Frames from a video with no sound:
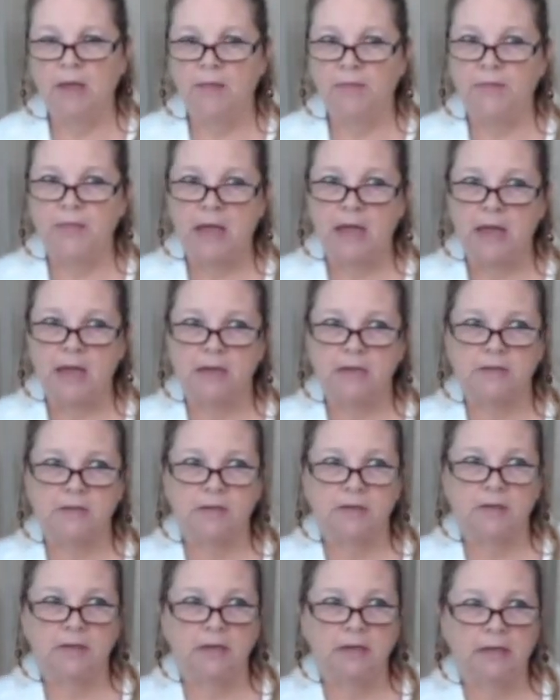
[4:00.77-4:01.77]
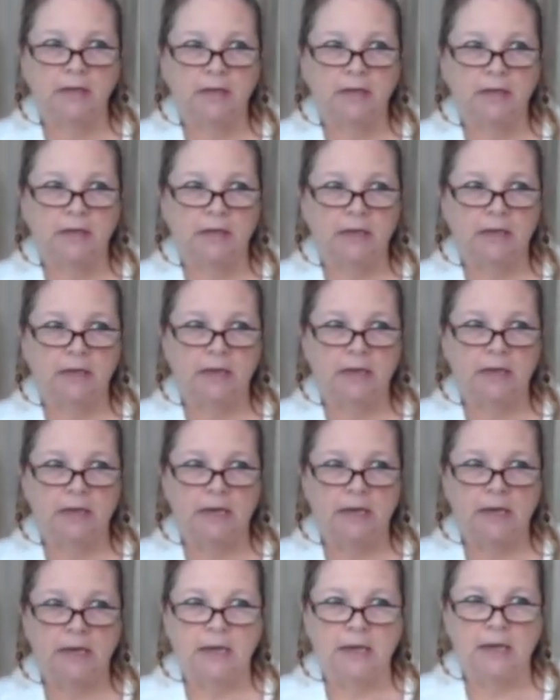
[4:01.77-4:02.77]
that
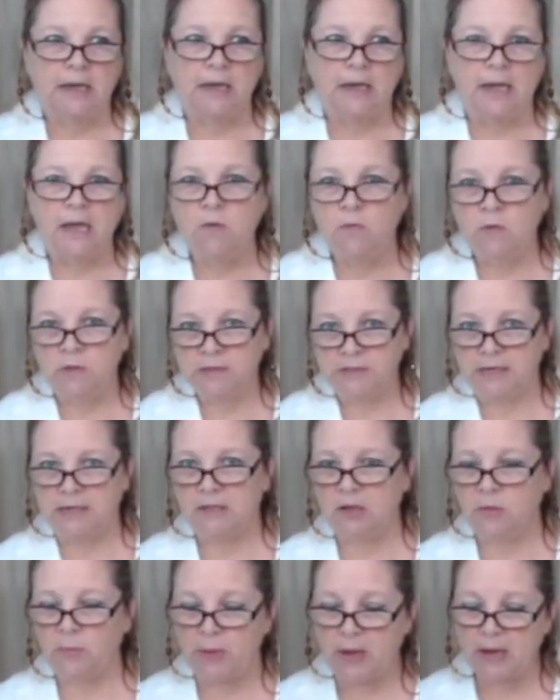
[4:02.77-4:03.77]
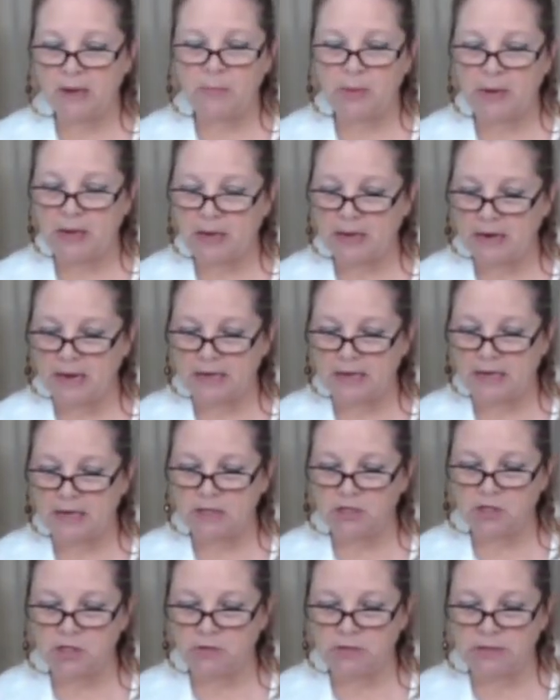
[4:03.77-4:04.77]
he was in the pig pen, I
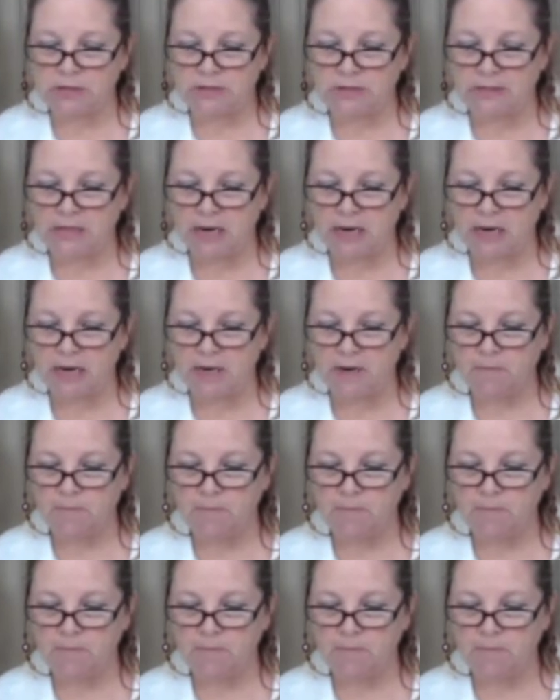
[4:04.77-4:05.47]
guess you could say.